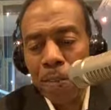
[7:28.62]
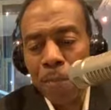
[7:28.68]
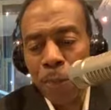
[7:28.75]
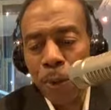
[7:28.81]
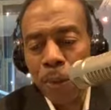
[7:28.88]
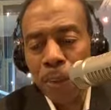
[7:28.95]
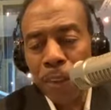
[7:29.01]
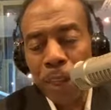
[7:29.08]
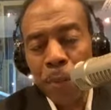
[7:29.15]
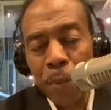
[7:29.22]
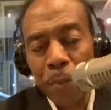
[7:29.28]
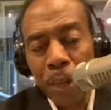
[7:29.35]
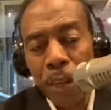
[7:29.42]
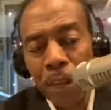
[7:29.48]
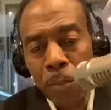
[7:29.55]
forces that were
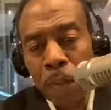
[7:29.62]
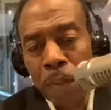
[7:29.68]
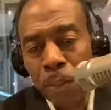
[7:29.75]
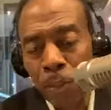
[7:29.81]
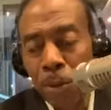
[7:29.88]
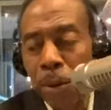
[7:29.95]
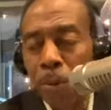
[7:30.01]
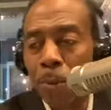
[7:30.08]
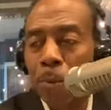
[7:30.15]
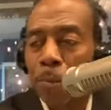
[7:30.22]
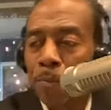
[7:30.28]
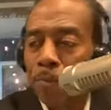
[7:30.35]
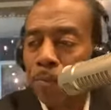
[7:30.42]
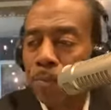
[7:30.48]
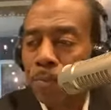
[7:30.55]
beyond my control.
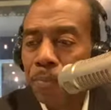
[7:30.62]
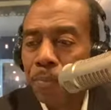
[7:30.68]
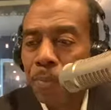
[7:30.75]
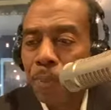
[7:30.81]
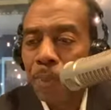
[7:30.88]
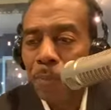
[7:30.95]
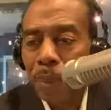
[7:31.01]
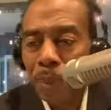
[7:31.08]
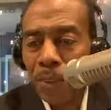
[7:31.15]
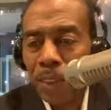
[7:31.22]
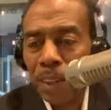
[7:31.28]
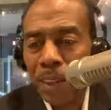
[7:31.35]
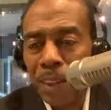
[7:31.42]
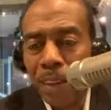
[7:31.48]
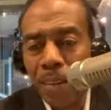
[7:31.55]
Once
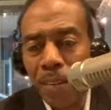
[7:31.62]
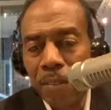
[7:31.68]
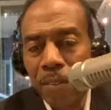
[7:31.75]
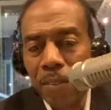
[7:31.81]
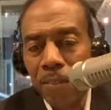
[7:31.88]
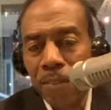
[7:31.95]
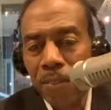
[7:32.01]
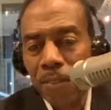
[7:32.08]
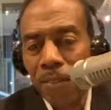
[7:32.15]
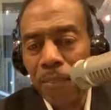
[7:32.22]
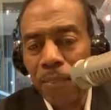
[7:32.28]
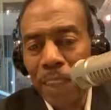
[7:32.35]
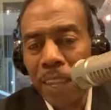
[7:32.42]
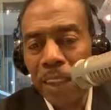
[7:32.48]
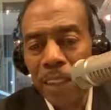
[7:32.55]
again,
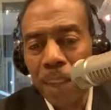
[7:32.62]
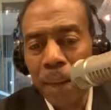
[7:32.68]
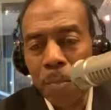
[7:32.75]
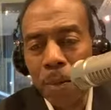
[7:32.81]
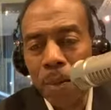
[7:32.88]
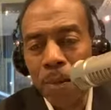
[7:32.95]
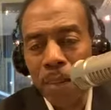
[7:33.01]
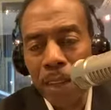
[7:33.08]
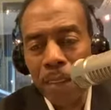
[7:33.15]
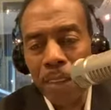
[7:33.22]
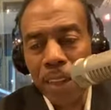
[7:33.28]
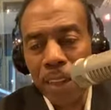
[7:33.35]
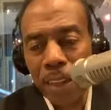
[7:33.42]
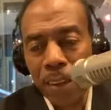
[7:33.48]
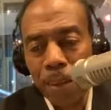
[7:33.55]
things happen. Next
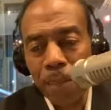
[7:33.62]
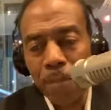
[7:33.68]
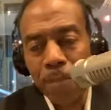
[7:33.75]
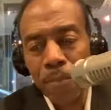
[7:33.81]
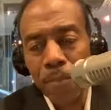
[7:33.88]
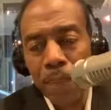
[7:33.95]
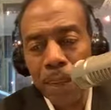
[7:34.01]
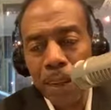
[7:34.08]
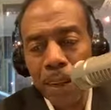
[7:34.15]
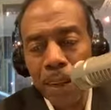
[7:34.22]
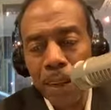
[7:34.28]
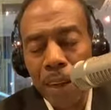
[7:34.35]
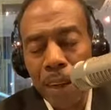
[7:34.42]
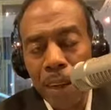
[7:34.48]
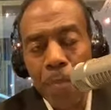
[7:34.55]
thing you know,
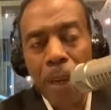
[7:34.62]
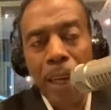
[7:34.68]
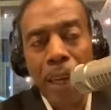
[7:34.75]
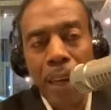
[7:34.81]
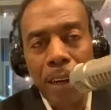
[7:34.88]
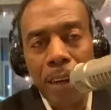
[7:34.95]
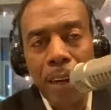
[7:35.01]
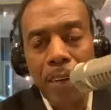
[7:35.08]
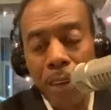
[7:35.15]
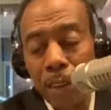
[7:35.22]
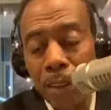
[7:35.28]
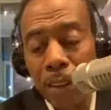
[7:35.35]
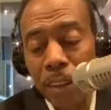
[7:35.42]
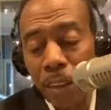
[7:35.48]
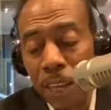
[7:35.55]
I'm back out here
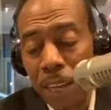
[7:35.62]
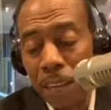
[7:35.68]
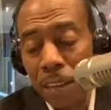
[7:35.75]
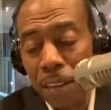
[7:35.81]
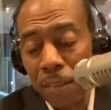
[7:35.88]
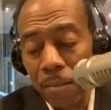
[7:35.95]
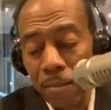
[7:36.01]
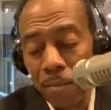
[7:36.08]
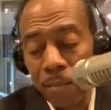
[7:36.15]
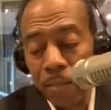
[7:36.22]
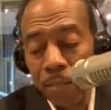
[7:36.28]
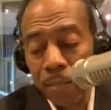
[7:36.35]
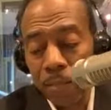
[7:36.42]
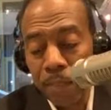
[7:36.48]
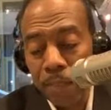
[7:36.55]
hustling again.
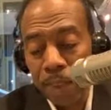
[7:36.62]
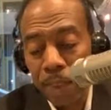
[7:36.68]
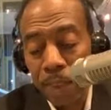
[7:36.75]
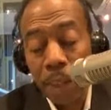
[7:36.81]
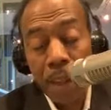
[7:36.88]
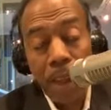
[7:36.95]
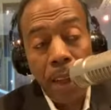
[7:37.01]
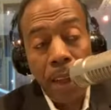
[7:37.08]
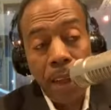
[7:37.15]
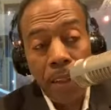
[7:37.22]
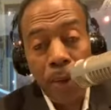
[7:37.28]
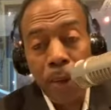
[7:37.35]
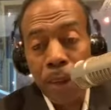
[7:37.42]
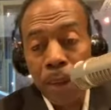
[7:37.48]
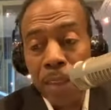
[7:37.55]
I
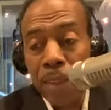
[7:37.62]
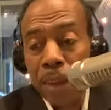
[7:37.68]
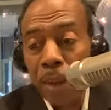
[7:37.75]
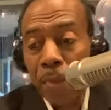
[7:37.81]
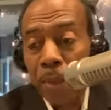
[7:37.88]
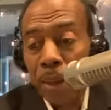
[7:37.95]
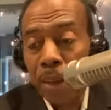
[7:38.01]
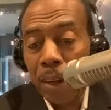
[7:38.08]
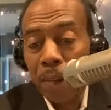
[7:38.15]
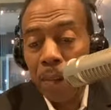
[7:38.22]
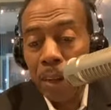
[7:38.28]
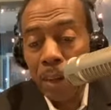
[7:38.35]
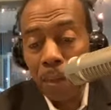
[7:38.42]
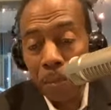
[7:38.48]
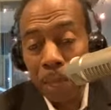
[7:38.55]
joined another company,
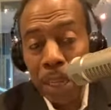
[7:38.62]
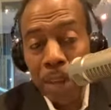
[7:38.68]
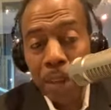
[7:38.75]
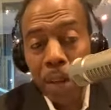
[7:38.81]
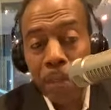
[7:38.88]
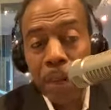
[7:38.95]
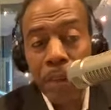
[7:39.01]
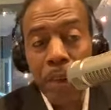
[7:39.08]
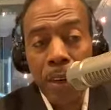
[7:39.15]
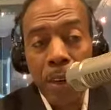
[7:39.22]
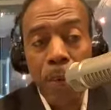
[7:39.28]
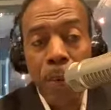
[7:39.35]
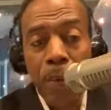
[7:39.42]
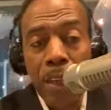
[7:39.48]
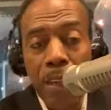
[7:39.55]
a big company here in the
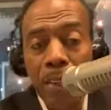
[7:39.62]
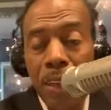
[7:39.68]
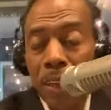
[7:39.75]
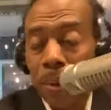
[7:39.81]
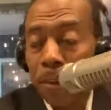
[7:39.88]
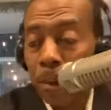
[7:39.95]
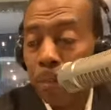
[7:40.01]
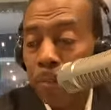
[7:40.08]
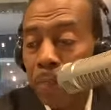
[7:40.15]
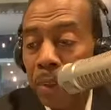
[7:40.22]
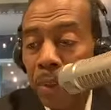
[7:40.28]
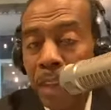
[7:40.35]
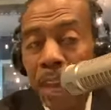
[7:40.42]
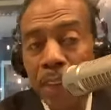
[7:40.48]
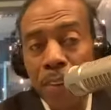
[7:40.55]
local DC area,
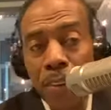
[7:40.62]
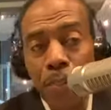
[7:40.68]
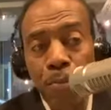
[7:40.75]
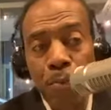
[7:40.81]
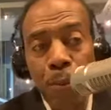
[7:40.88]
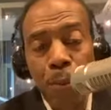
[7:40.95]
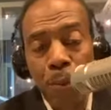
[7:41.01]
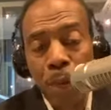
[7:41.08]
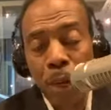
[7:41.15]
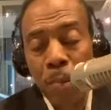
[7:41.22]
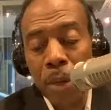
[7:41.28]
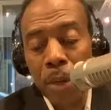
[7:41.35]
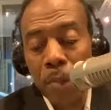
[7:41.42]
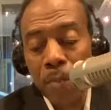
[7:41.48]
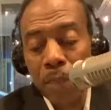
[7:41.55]
National Food
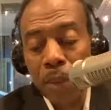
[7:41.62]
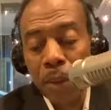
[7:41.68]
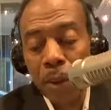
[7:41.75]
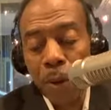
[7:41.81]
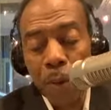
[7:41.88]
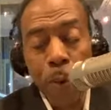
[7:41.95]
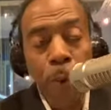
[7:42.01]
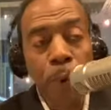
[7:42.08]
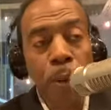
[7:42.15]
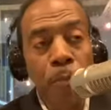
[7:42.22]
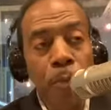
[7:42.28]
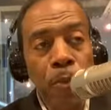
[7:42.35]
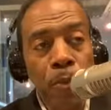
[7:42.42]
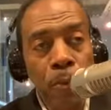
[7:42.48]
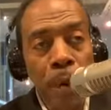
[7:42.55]
Company. Rose up
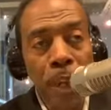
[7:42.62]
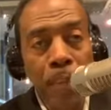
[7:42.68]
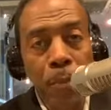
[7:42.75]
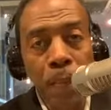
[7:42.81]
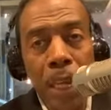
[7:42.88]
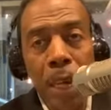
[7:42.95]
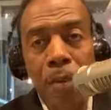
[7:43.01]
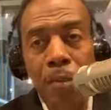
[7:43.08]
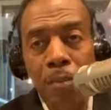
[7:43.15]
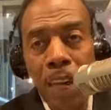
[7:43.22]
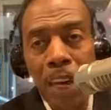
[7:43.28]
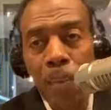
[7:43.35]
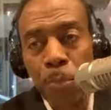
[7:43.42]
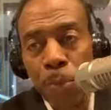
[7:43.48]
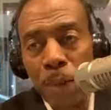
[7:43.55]
through the ranks, became the
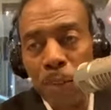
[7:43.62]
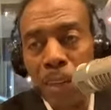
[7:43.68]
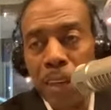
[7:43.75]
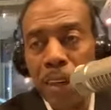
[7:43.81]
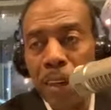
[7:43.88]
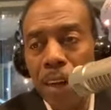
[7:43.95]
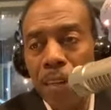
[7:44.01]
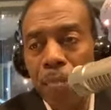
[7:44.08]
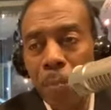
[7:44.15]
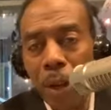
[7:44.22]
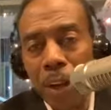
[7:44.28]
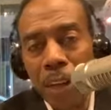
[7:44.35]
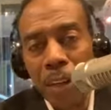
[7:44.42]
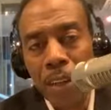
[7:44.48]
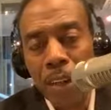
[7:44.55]
vice president of
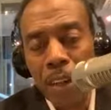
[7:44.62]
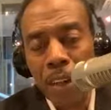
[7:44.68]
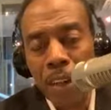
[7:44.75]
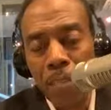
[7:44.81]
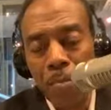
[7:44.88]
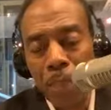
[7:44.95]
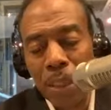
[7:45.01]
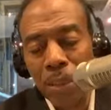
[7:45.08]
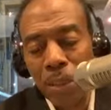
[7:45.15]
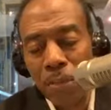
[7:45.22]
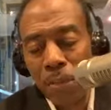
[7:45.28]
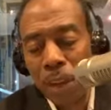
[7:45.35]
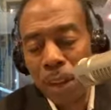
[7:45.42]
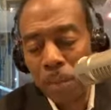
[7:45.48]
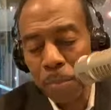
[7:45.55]
marketing and business
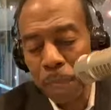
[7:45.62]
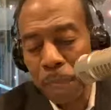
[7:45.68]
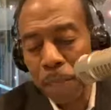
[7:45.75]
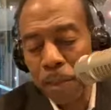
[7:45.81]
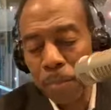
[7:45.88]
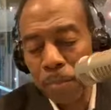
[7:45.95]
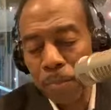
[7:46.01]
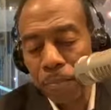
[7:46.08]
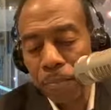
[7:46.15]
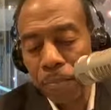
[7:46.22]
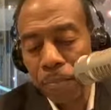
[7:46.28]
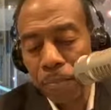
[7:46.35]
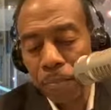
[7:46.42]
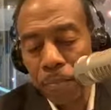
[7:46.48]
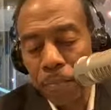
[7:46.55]
development.
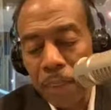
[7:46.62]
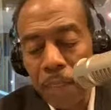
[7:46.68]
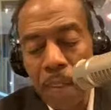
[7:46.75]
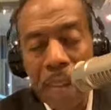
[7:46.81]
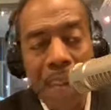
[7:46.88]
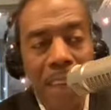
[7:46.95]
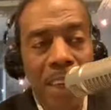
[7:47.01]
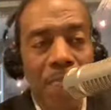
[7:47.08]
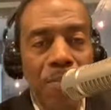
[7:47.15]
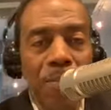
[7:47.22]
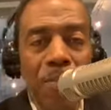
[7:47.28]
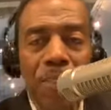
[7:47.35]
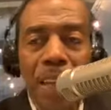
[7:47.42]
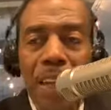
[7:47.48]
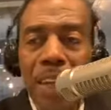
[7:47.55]
I
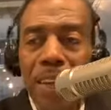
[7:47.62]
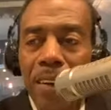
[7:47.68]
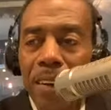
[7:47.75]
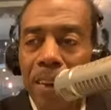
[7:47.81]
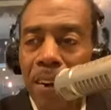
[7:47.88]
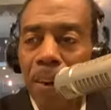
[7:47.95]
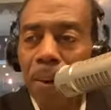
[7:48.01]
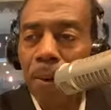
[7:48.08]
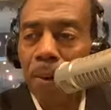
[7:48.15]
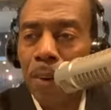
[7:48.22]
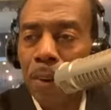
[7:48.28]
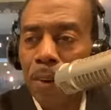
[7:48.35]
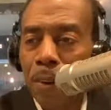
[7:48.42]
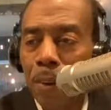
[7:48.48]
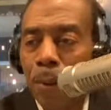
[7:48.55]
designed their
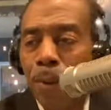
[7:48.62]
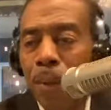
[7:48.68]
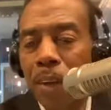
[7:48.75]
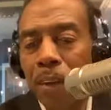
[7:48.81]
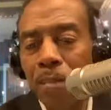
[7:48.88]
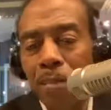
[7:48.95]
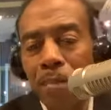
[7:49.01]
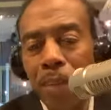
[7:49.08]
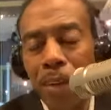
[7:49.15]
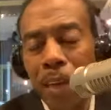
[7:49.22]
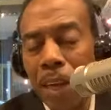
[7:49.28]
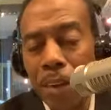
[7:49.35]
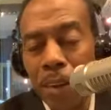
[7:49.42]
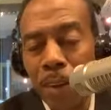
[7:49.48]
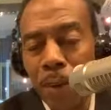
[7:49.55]
logo, their
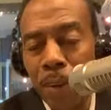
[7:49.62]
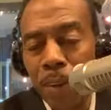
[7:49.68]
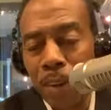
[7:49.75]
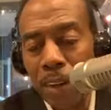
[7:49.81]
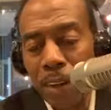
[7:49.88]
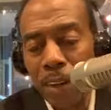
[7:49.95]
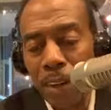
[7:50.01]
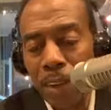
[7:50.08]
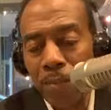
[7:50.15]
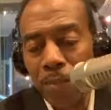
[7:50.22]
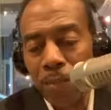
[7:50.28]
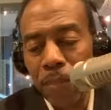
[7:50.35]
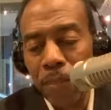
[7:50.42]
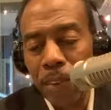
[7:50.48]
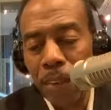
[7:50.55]
not their logo, their uh,
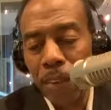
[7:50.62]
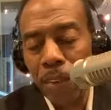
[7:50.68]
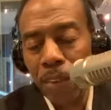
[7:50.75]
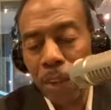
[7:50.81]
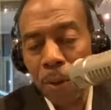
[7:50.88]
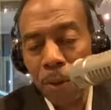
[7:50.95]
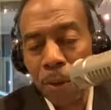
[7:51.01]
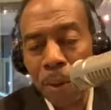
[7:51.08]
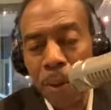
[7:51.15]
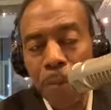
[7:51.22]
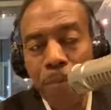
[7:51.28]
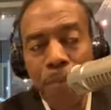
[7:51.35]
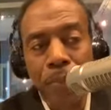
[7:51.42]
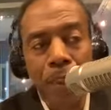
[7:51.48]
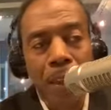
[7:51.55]

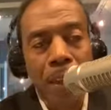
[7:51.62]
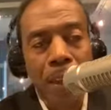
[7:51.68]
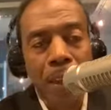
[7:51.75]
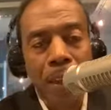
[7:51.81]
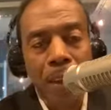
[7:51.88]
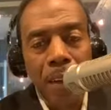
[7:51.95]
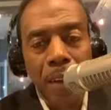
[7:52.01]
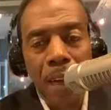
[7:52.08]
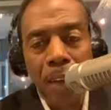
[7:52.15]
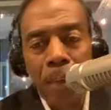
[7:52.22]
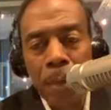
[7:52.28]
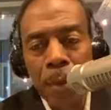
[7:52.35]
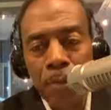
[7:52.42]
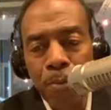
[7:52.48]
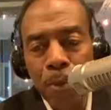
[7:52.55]
slogan. Gave
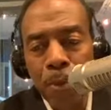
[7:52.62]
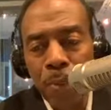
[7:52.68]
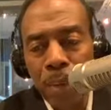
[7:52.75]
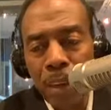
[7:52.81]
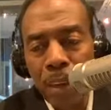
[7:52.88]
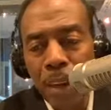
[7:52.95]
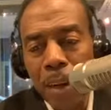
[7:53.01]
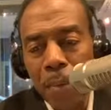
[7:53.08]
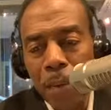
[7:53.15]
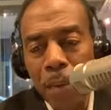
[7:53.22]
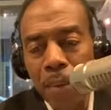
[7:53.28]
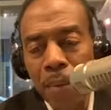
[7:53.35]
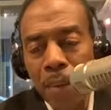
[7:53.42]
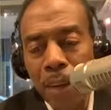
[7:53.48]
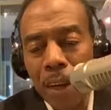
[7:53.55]
them their first
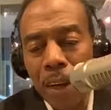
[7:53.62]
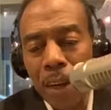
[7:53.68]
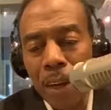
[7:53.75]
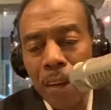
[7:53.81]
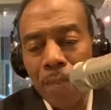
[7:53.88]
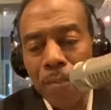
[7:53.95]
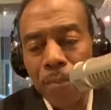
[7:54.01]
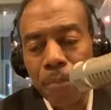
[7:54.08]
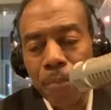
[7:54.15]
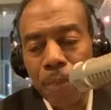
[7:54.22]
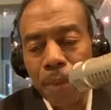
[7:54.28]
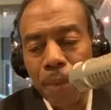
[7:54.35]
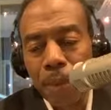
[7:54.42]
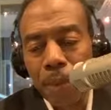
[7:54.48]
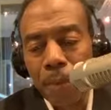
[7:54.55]
e-commerce uh,
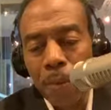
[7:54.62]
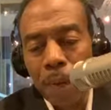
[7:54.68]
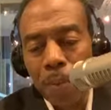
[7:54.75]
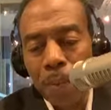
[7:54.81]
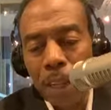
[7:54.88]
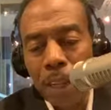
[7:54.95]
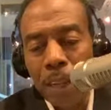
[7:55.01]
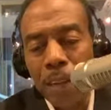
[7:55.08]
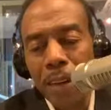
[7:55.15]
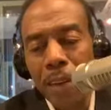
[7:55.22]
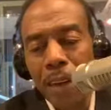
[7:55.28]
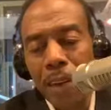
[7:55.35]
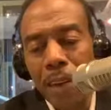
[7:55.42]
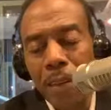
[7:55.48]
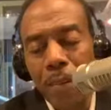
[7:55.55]
website.
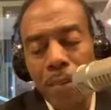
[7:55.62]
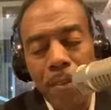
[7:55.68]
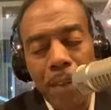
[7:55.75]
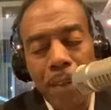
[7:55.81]
Uh,